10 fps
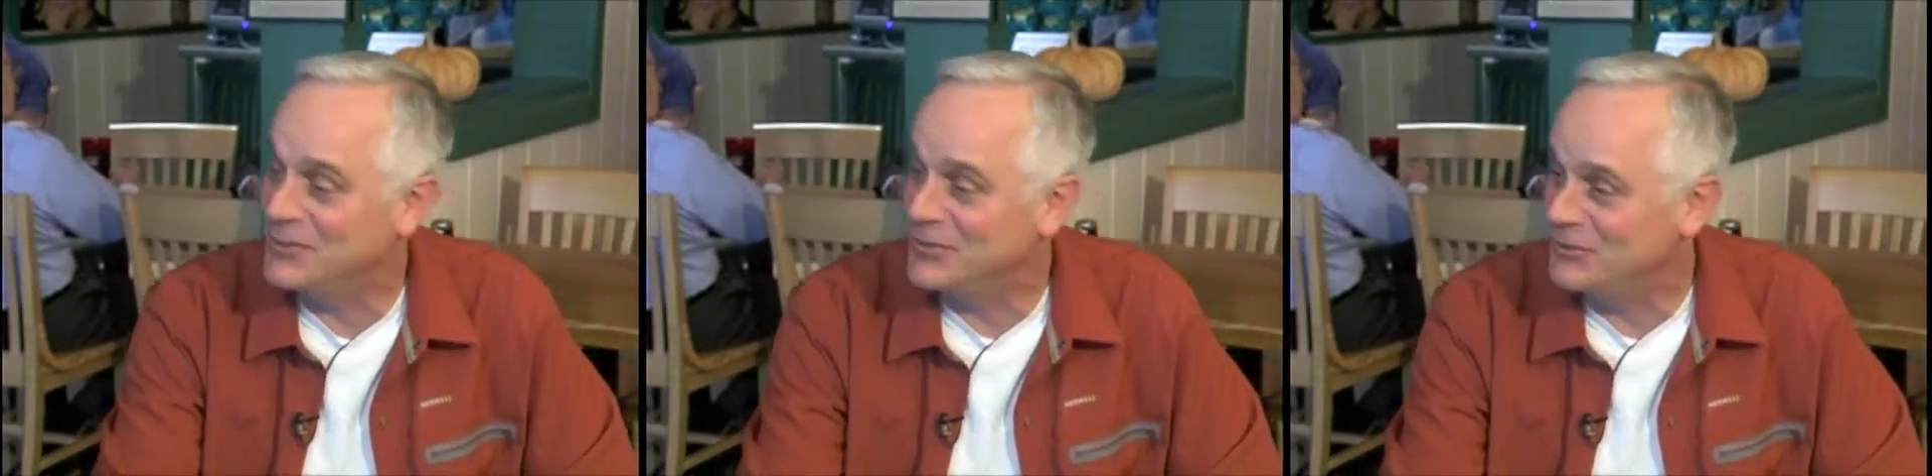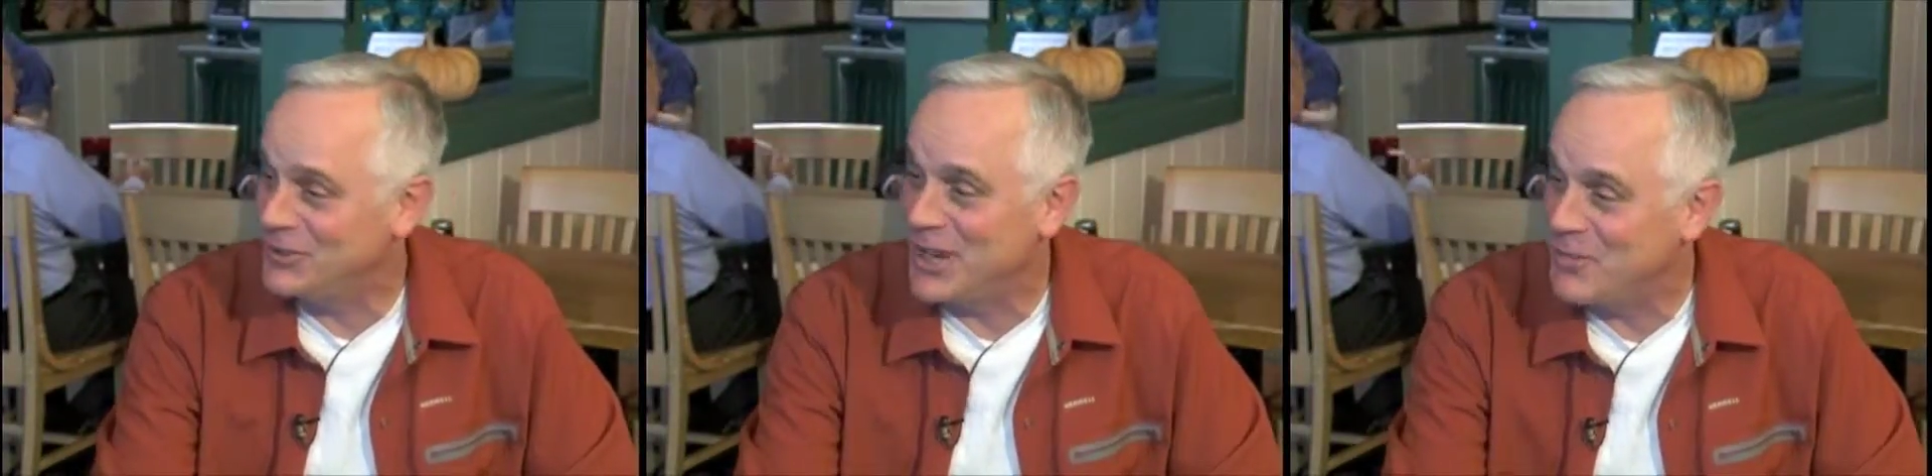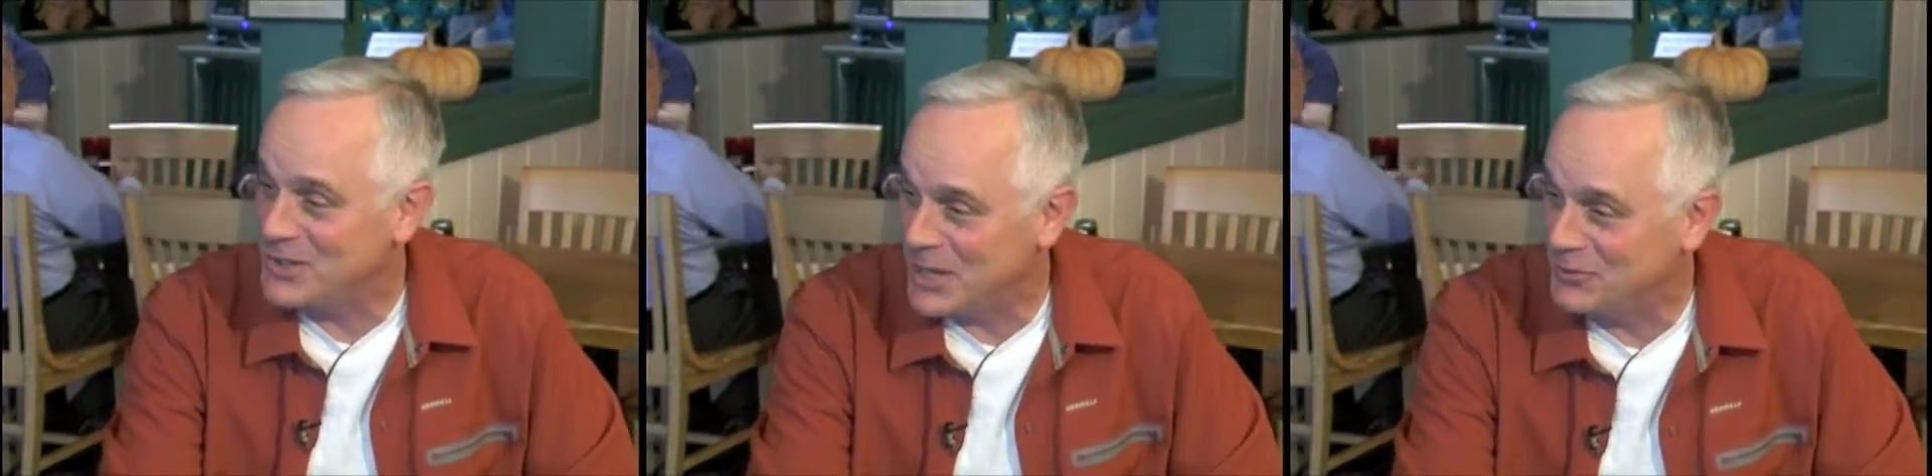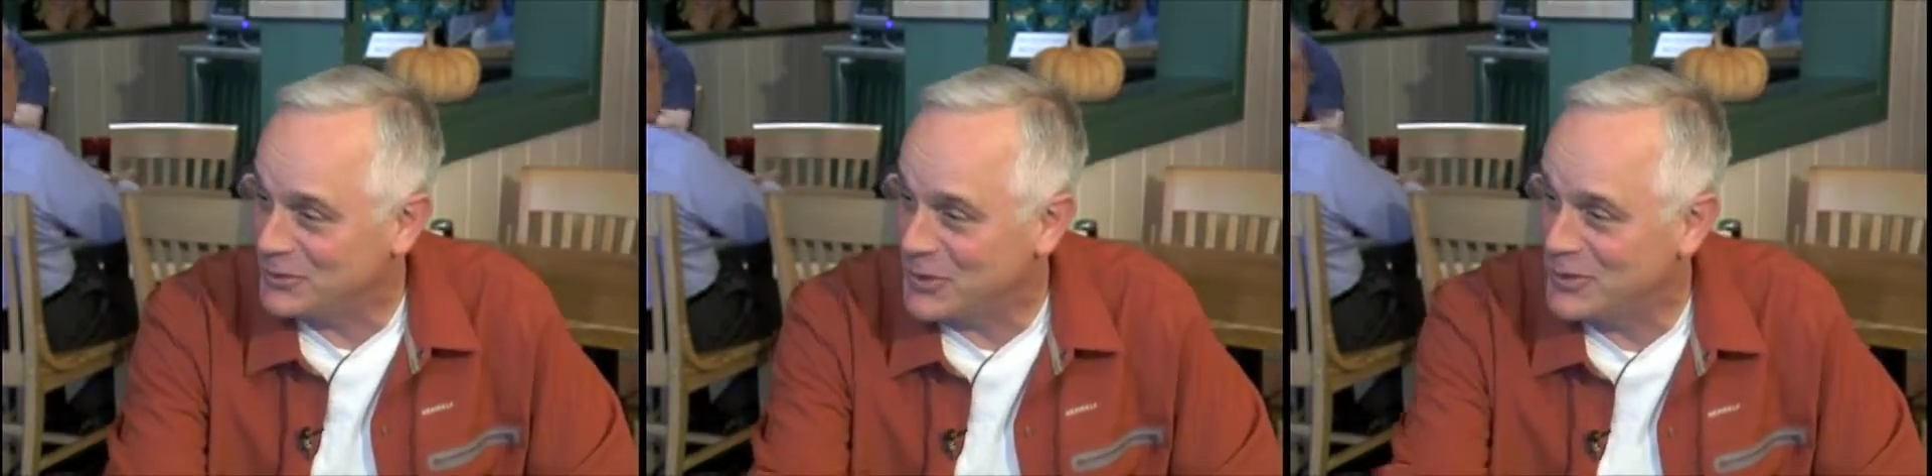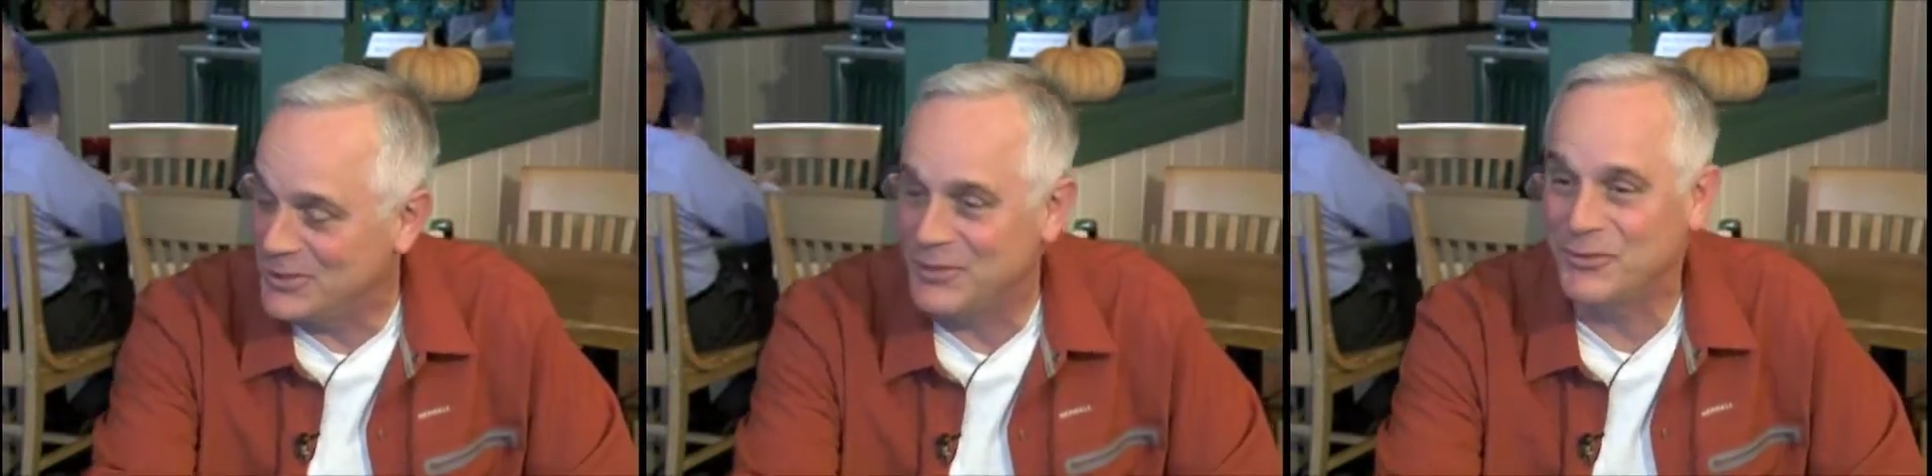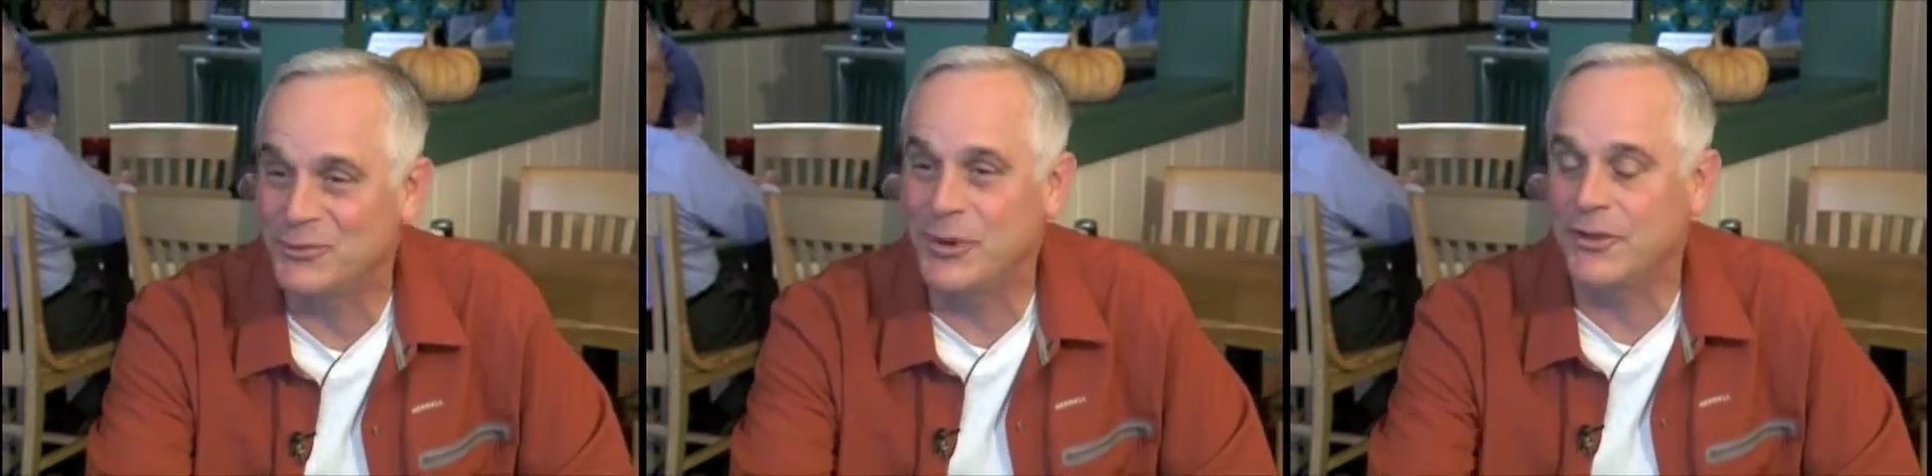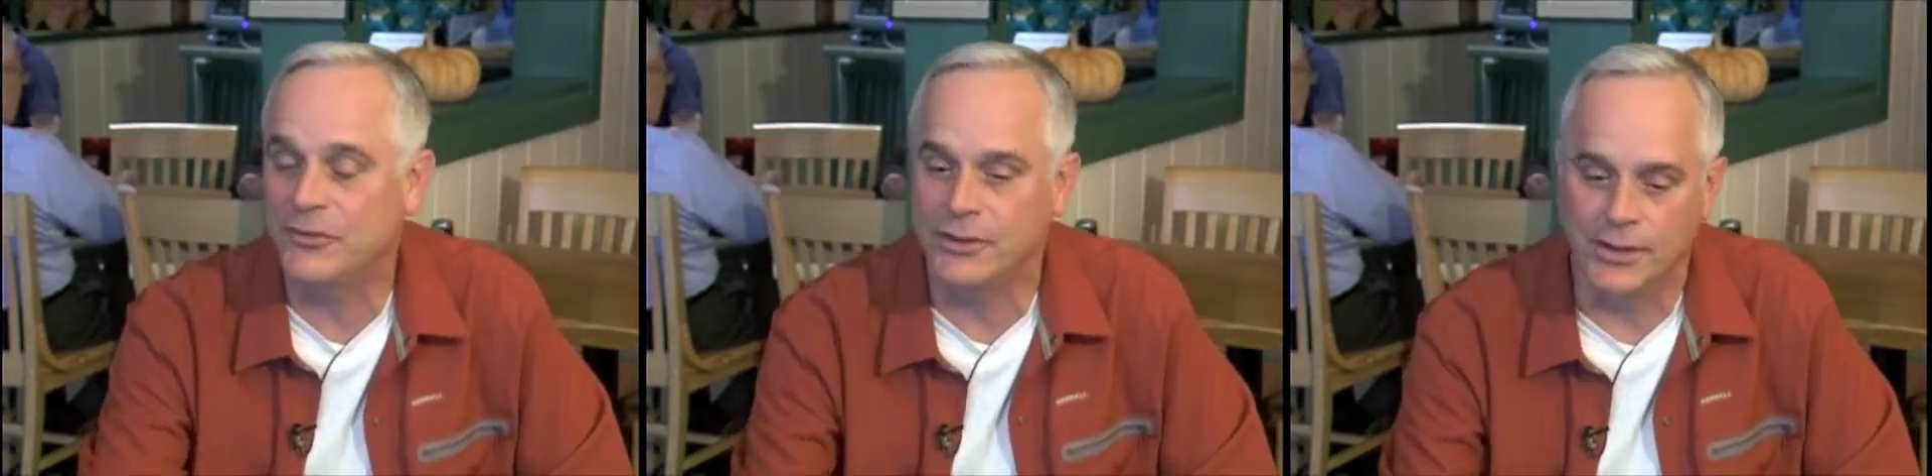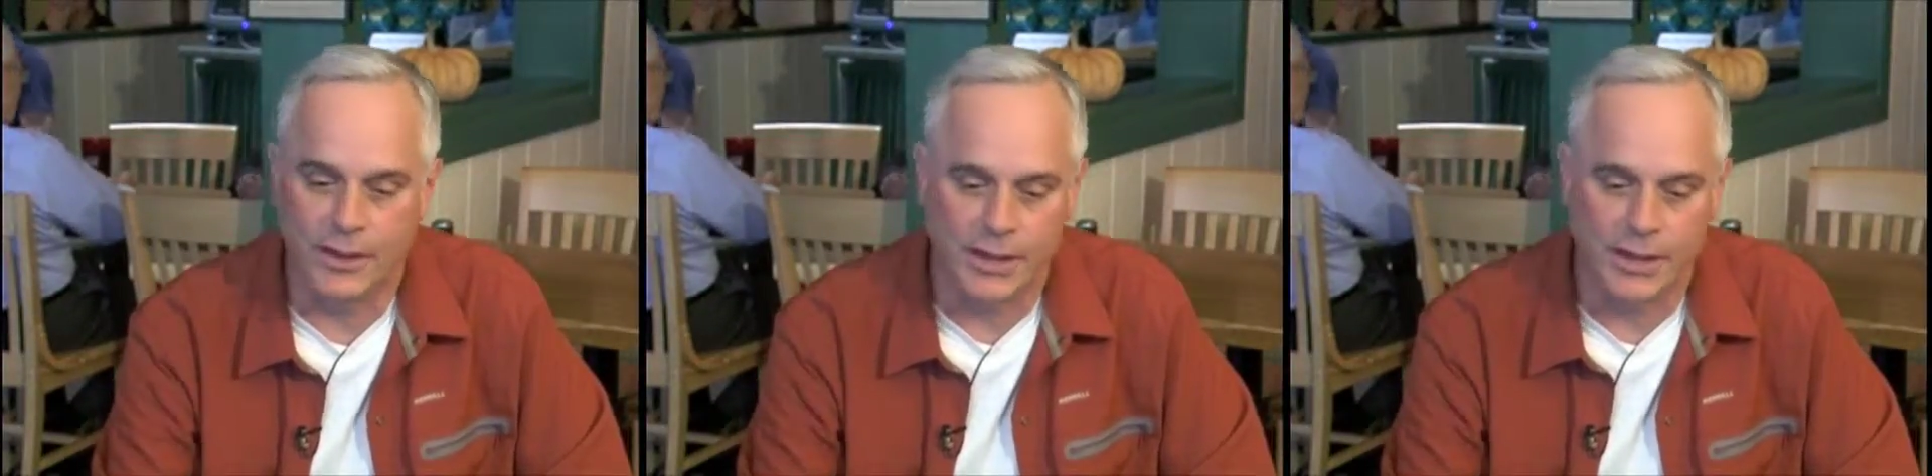as a GM and they should go in a different direction.